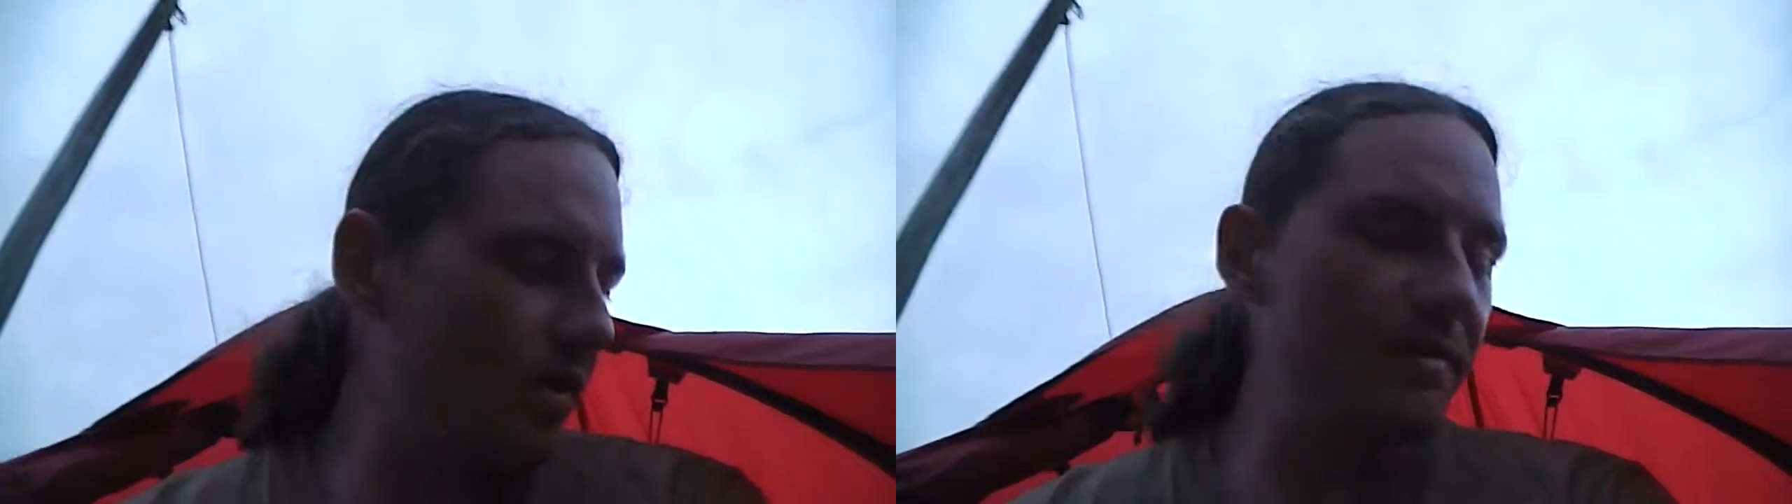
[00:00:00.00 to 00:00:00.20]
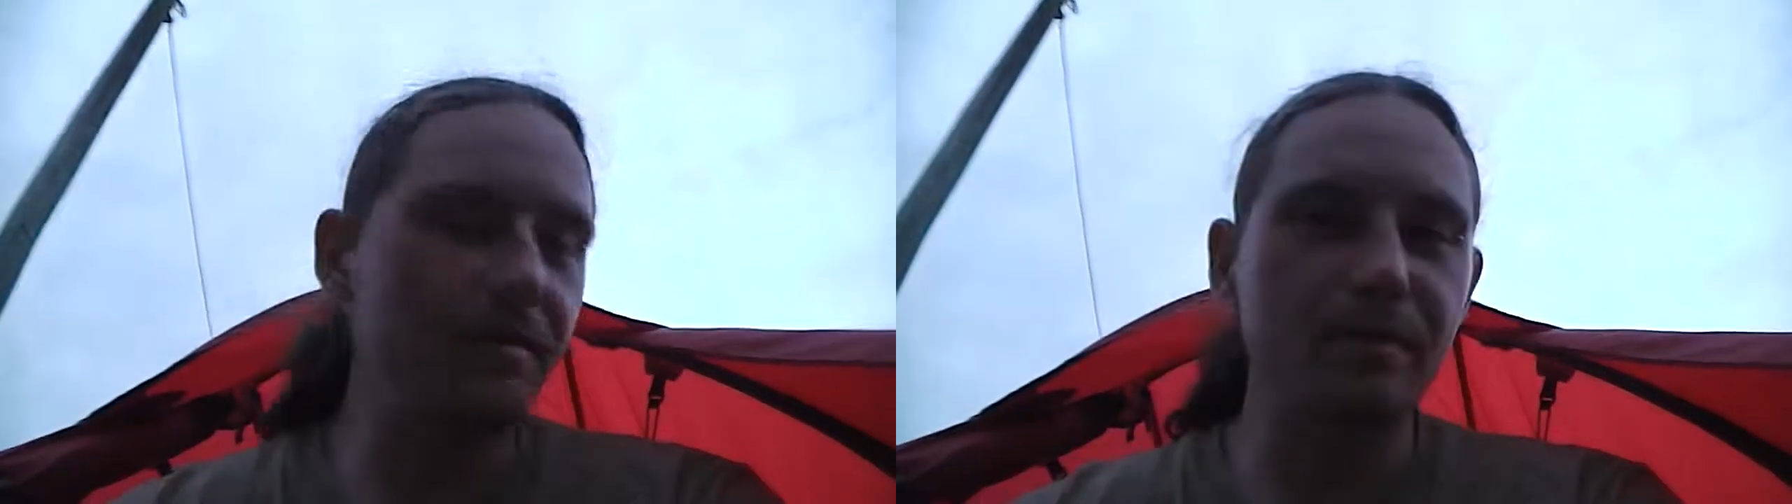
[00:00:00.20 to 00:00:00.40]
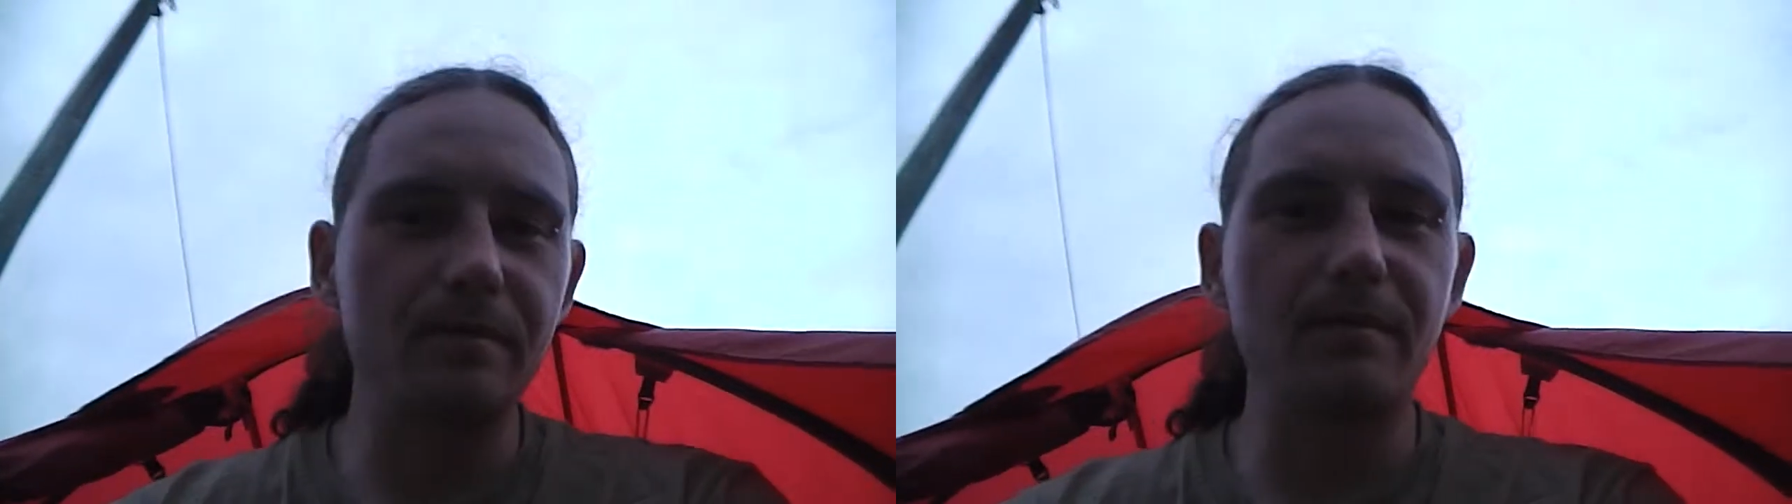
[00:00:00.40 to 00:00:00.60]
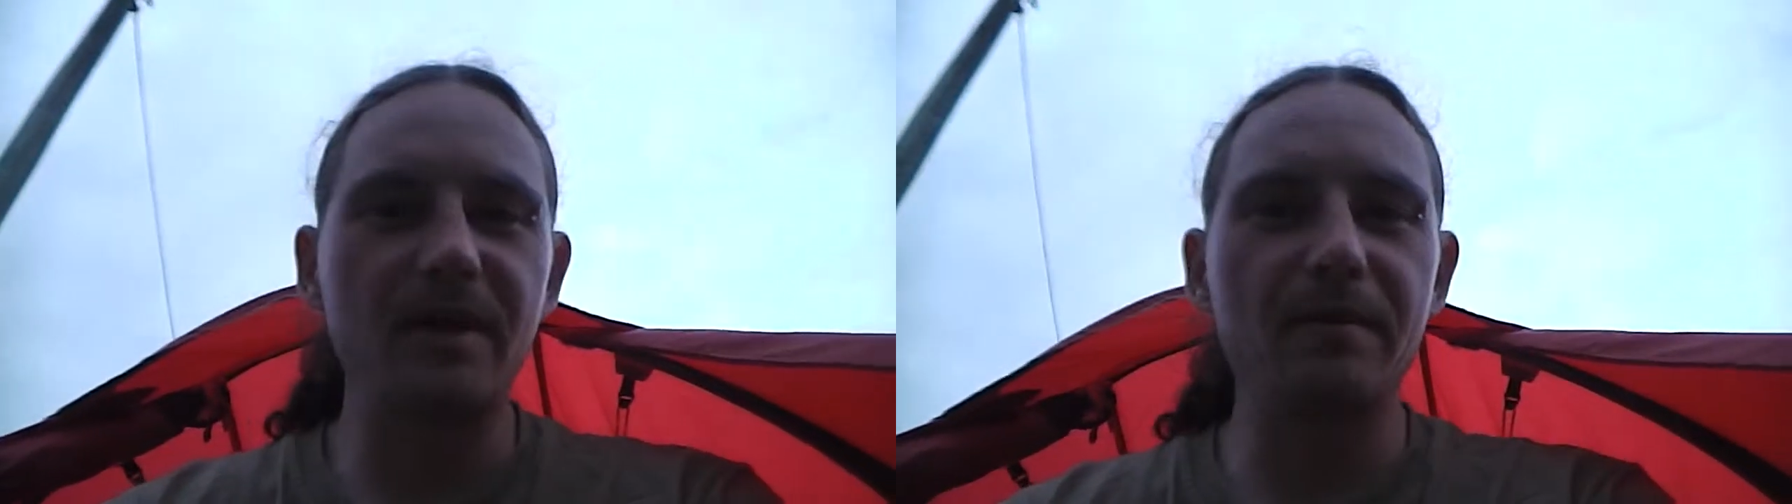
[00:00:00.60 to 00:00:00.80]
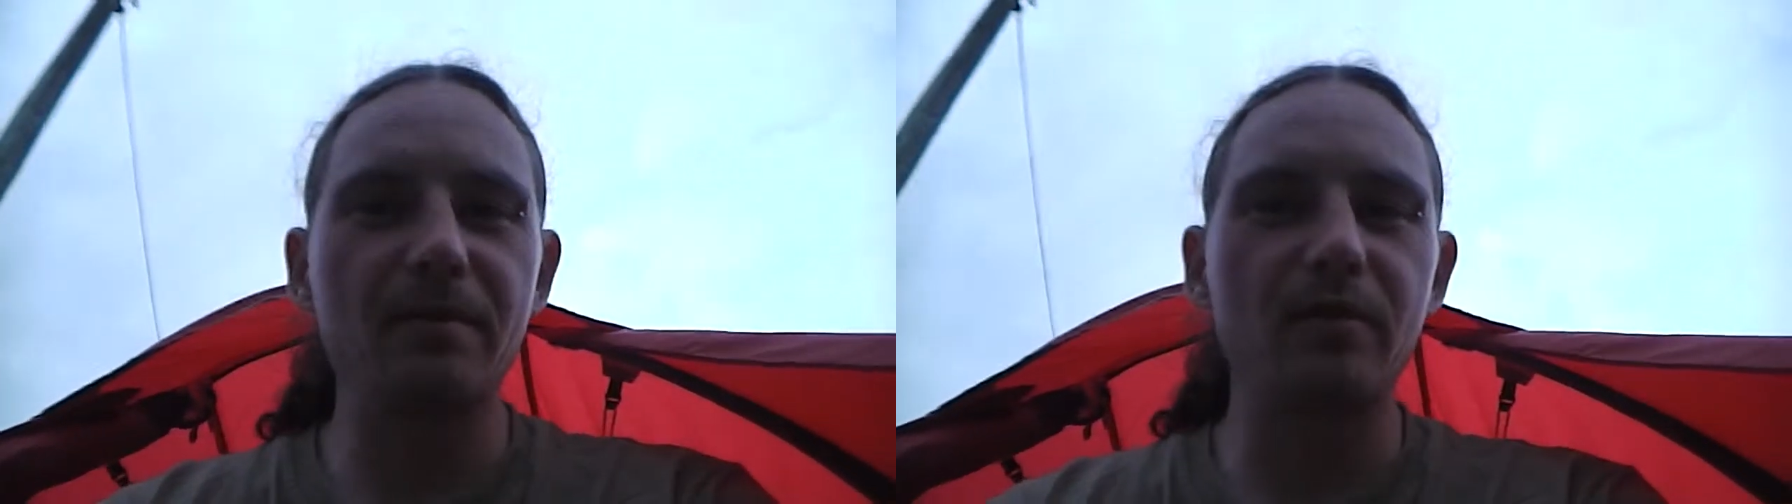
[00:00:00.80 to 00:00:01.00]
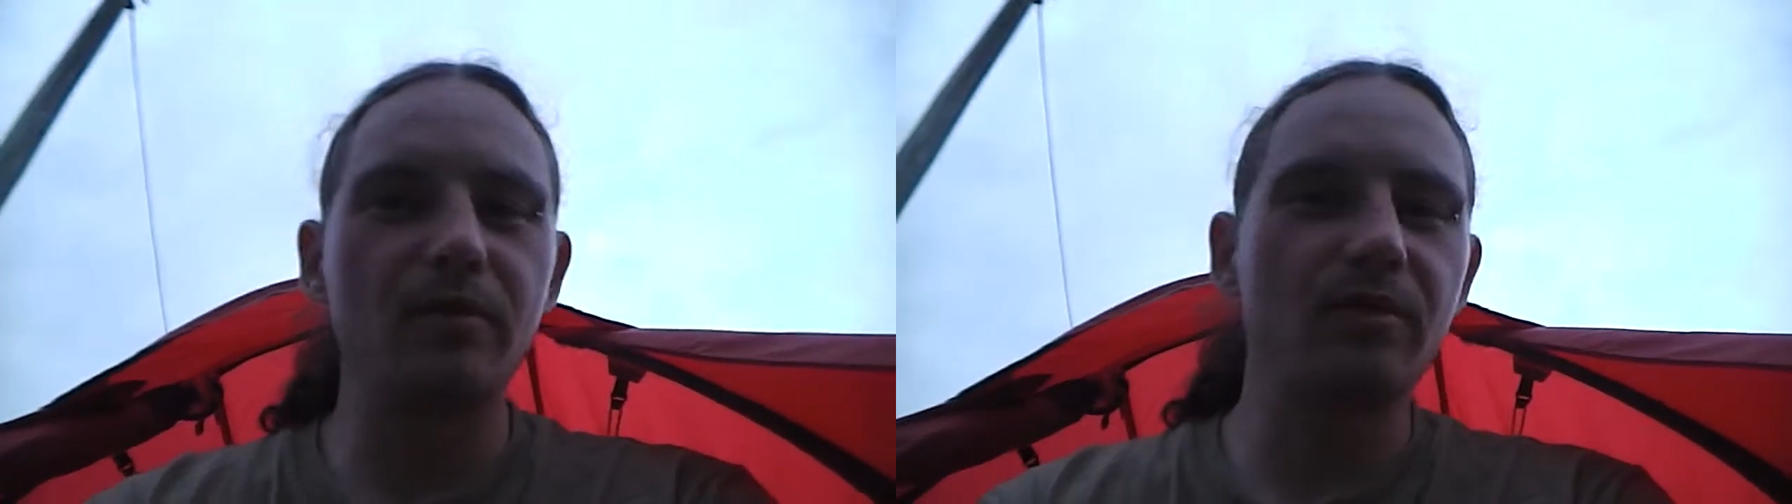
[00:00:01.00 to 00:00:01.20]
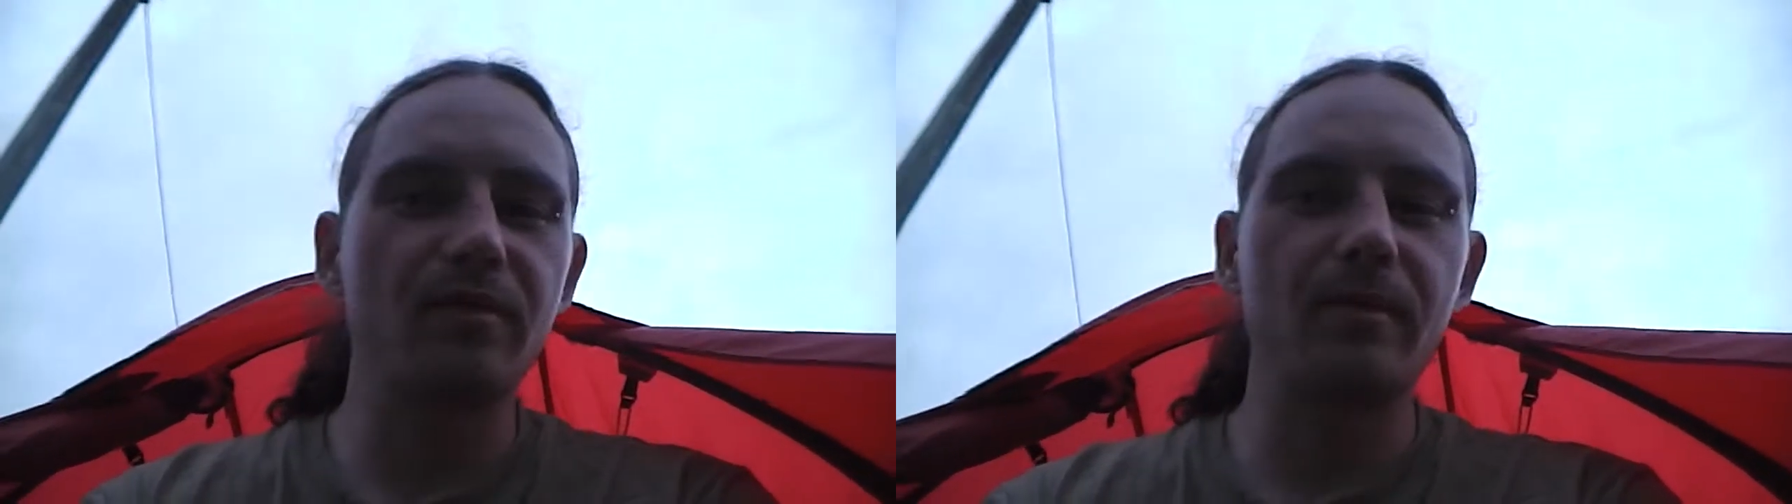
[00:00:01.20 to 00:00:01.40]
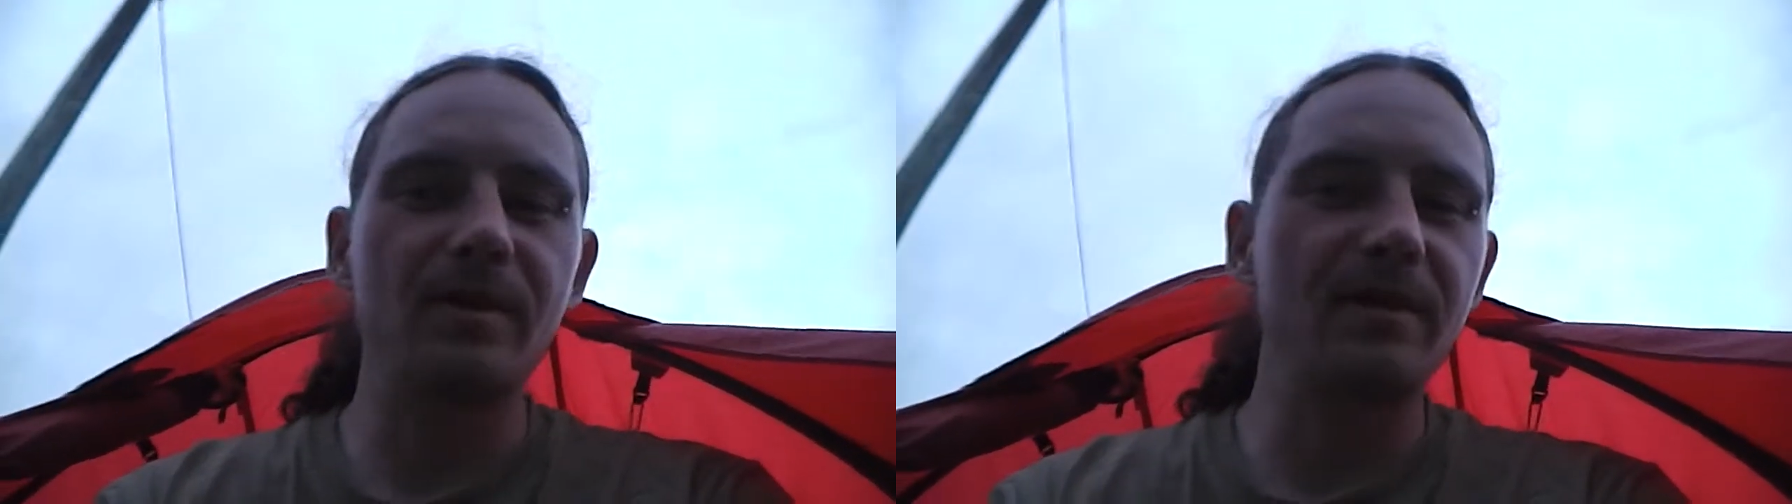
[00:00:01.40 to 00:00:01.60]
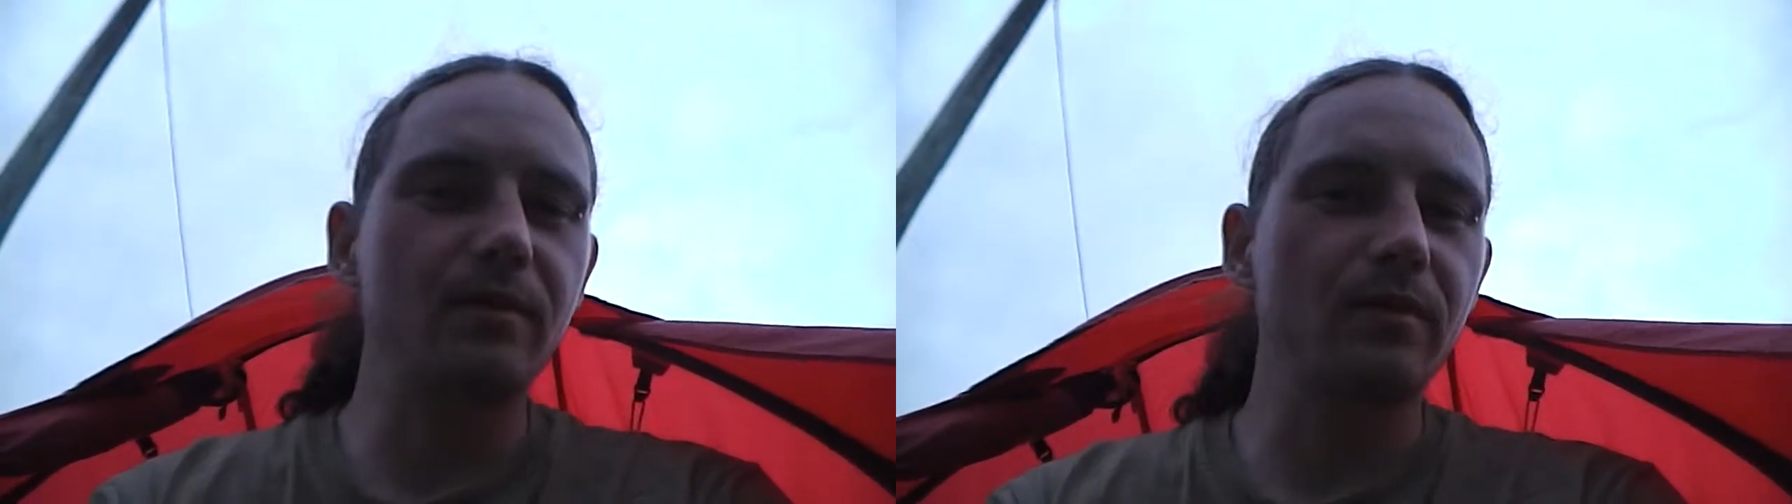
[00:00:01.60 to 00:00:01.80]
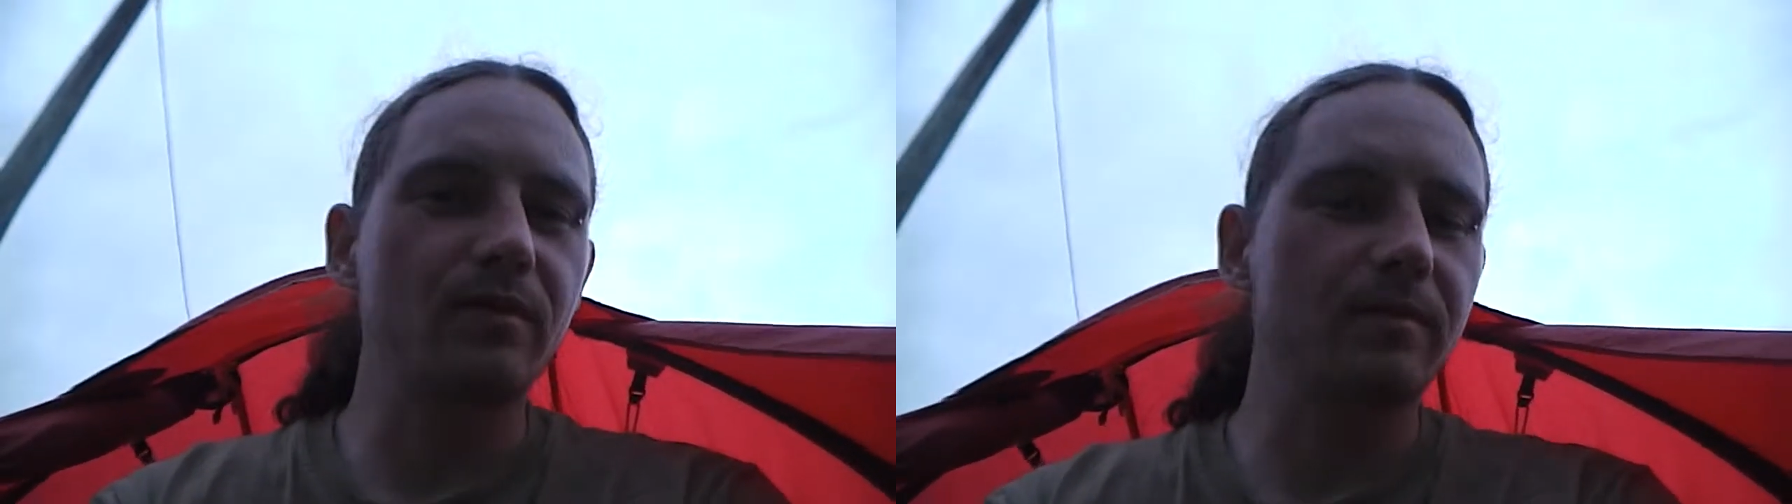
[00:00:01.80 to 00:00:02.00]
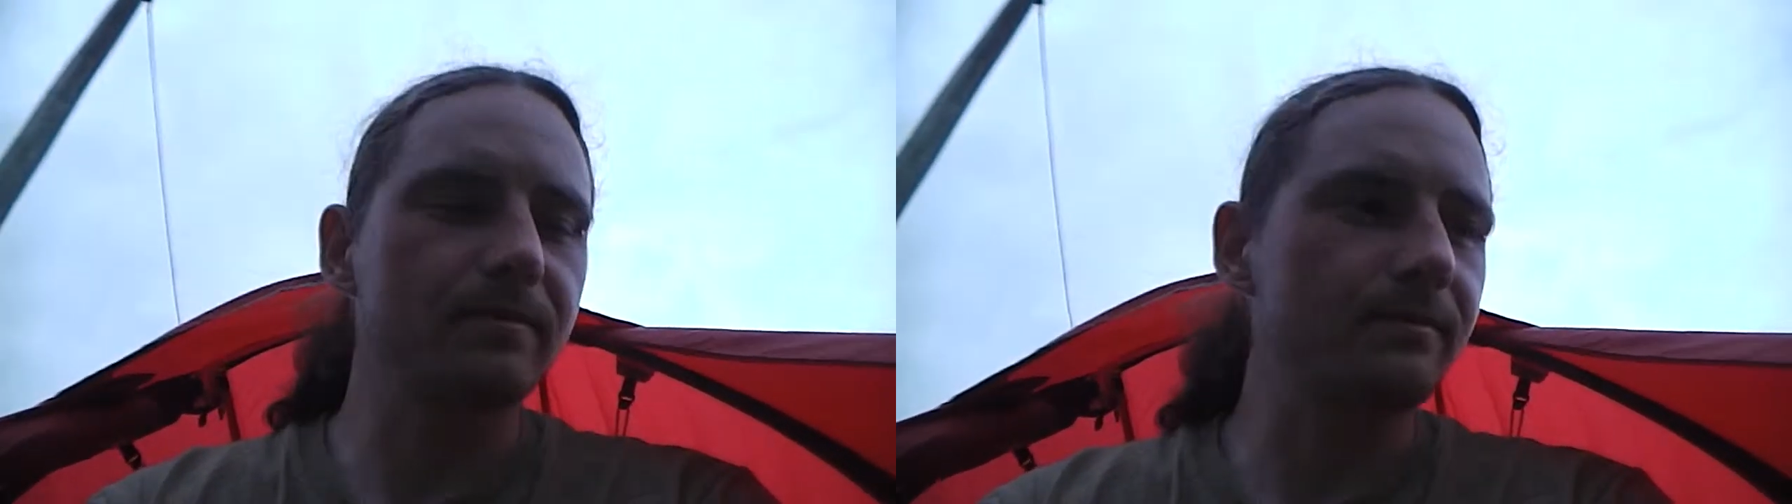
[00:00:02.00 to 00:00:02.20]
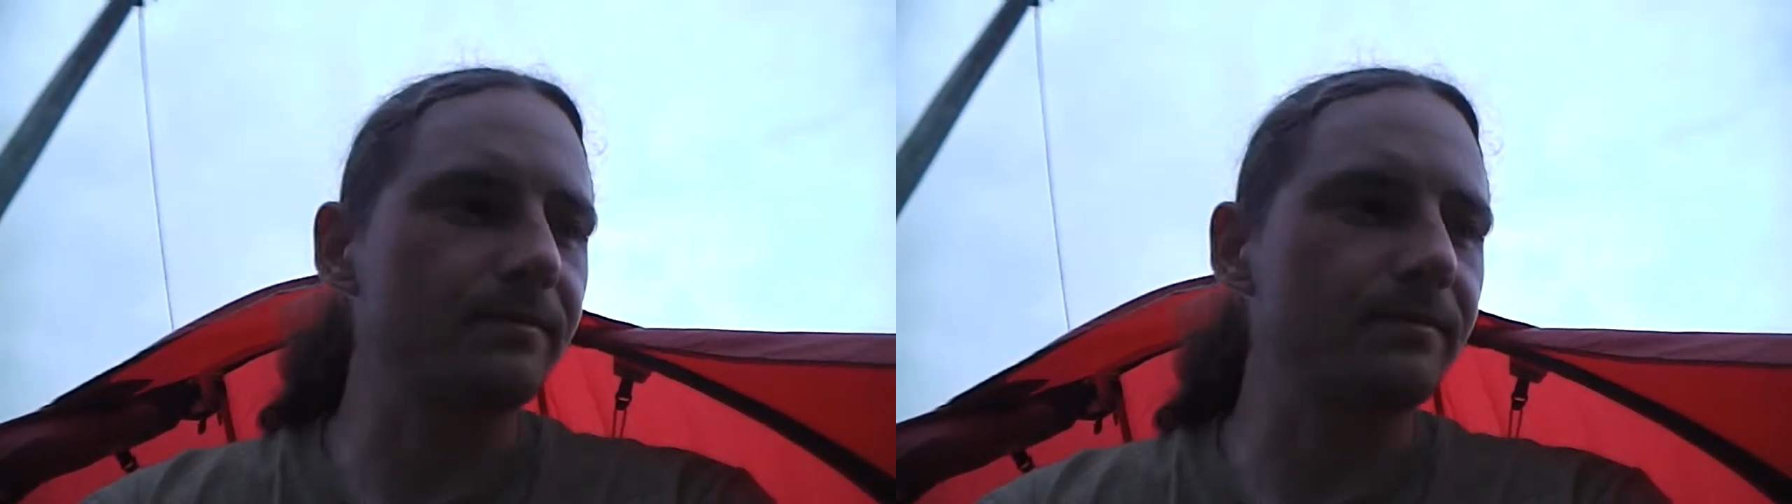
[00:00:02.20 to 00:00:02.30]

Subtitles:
cheap meatballs from Lidl's.